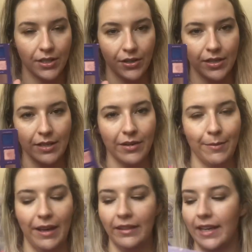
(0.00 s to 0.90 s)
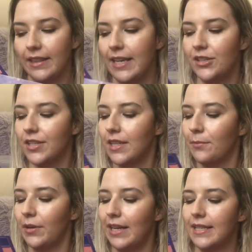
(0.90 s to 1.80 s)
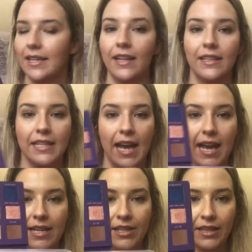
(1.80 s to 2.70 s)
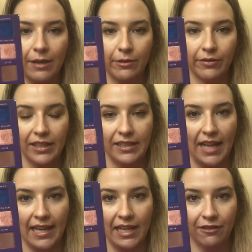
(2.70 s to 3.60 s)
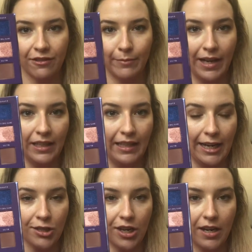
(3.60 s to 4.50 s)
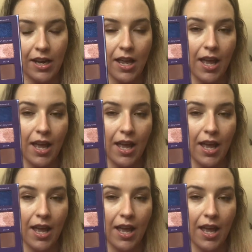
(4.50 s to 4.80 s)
So see what I mean? Like, they're just the prettiest colors and they were really lacking from my collection.